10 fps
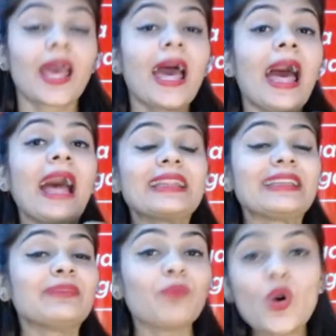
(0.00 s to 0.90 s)
And
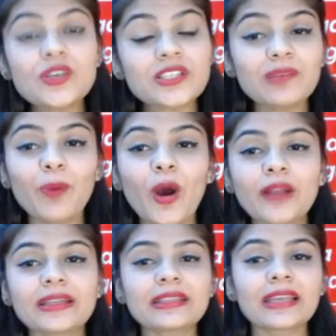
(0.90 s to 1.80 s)
the most
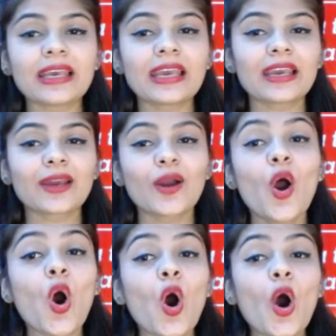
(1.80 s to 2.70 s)
important thing,
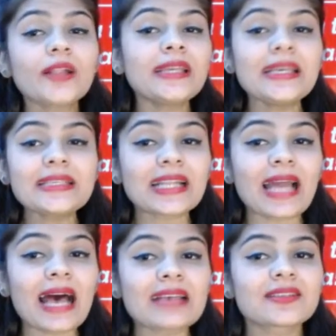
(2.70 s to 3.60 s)
all these
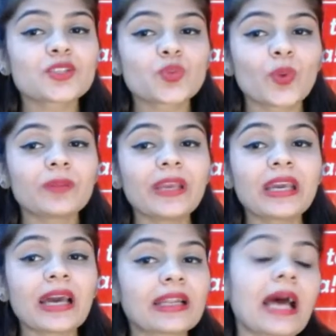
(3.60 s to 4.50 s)
classes will be
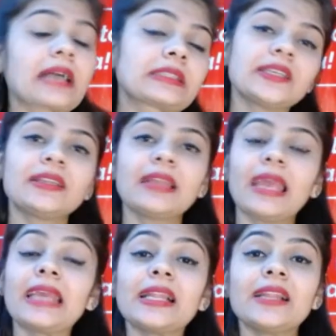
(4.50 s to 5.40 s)
conducted in
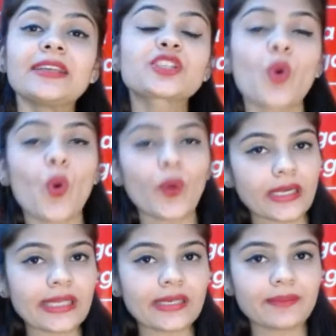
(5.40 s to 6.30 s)
English
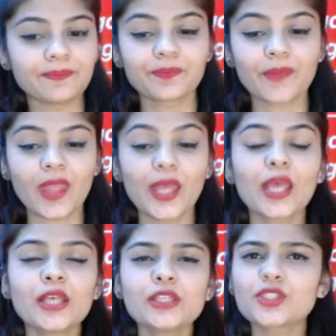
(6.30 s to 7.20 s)
only.
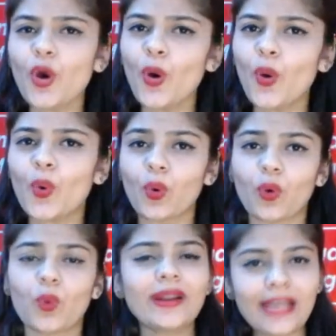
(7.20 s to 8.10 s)
So,
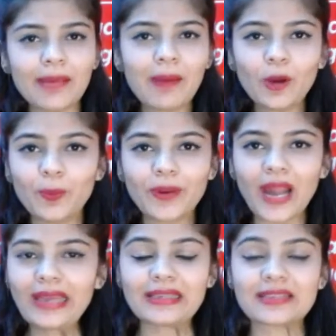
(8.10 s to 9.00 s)
worried about
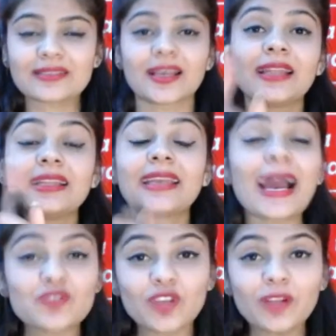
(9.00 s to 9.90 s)
price? The
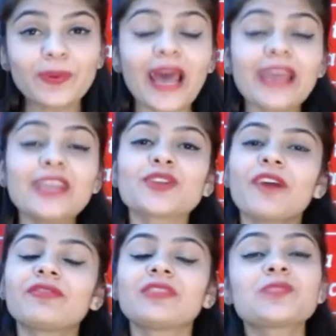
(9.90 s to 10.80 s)
actual price
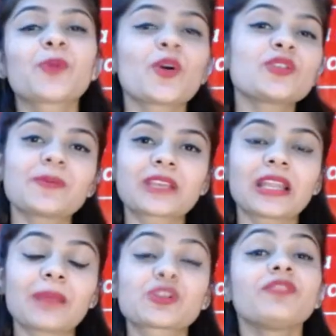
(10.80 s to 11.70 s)
of this Pro
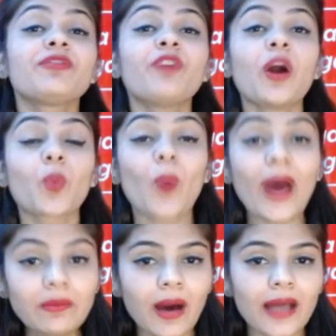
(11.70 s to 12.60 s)
subscription for
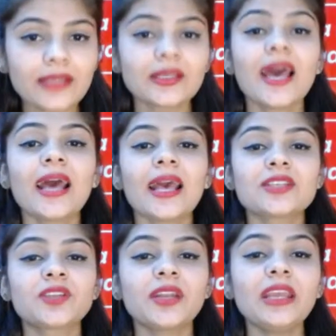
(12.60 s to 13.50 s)
1 month is
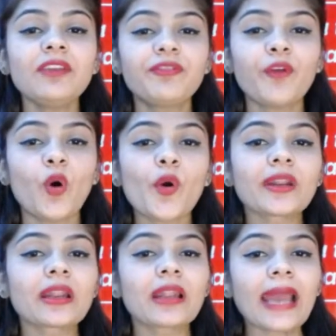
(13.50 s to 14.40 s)

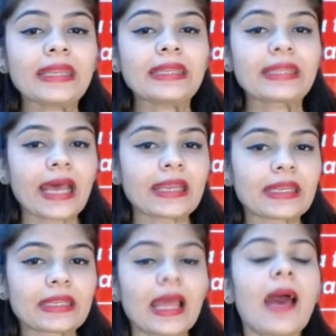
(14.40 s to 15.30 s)

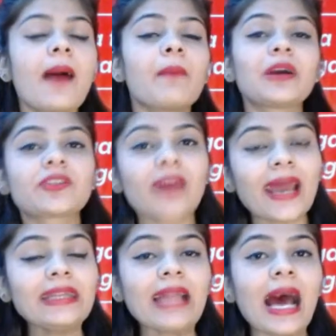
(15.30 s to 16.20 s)
3,499. But
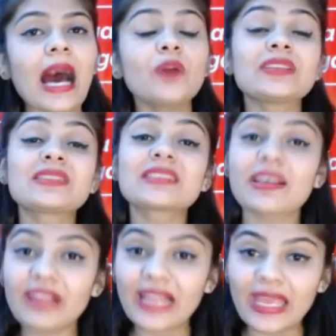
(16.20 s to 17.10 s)
right now, this is
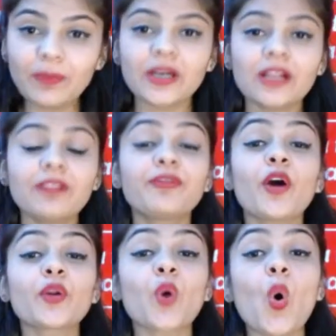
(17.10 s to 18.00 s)
available
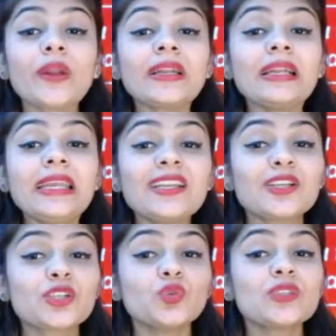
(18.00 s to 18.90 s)
for only
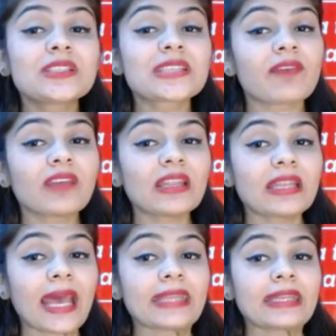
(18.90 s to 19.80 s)

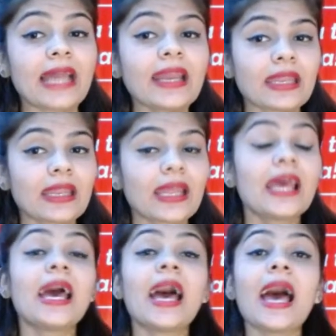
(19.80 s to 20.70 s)
2,799
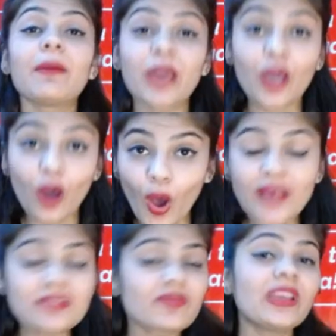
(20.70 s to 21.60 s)

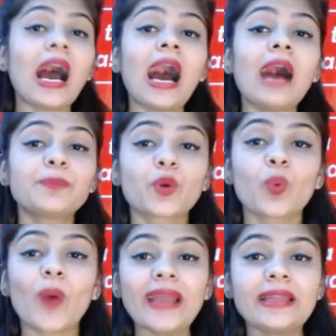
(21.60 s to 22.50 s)
because we are
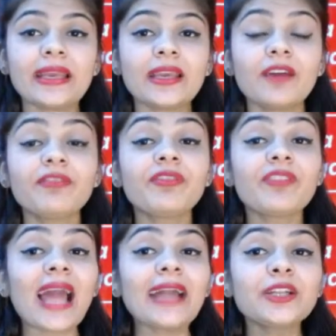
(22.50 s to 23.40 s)
providing
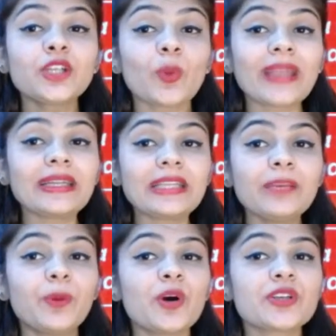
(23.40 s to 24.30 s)
flat
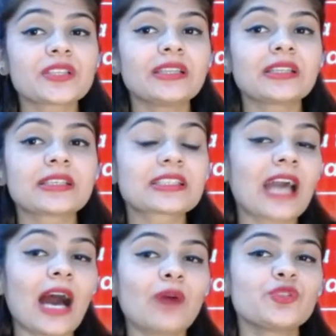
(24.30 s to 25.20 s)
20%
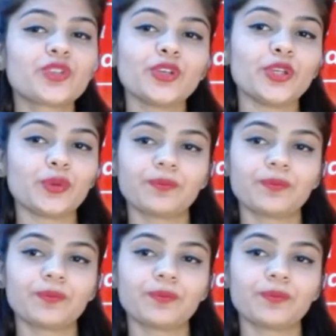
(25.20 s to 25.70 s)
discount to you.